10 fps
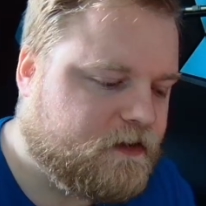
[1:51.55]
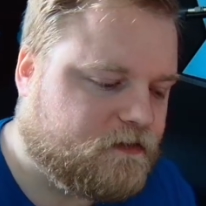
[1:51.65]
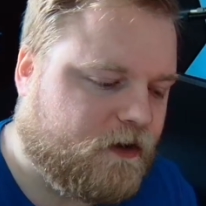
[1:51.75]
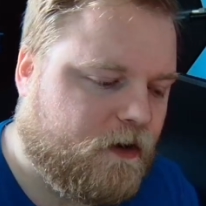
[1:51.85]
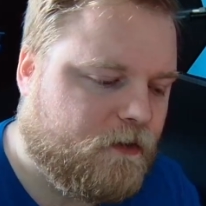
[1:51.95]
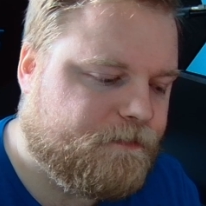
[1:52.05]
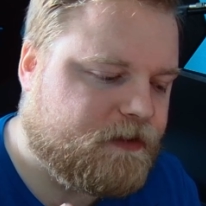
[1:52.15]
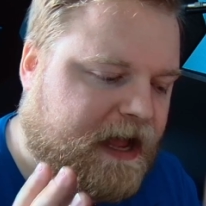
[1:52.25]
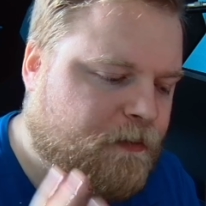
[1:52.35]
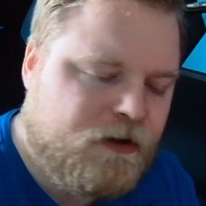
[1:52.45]
So
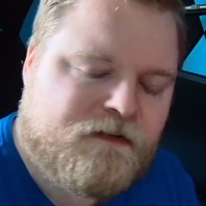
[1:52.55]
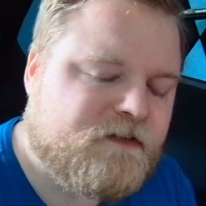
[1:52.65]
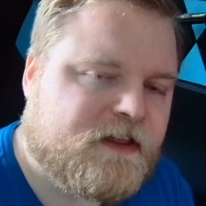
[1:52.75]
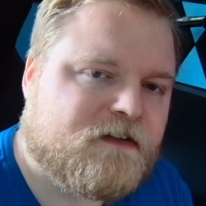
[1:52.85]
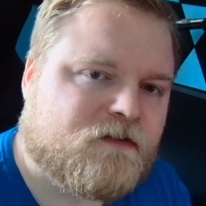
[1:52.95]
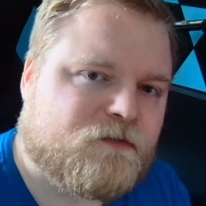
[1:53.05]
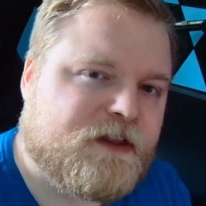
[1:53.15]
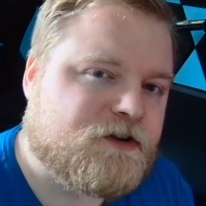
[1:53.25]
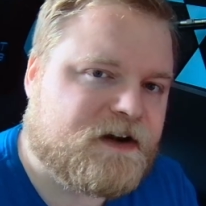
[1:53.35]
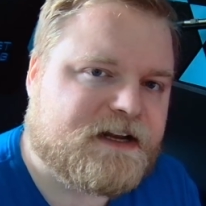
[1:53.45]
I wouldn't even say this is
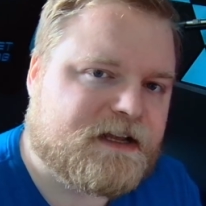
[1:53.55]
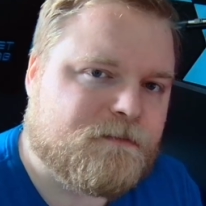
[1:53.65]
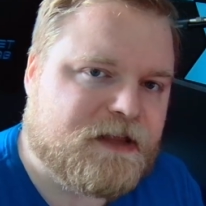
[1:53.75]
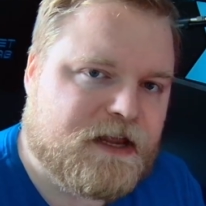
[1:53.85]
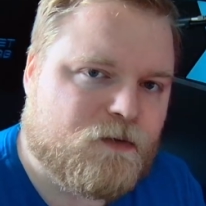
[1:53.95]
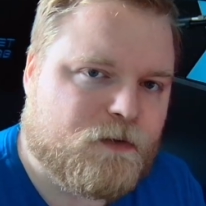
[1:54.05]
really trying to compete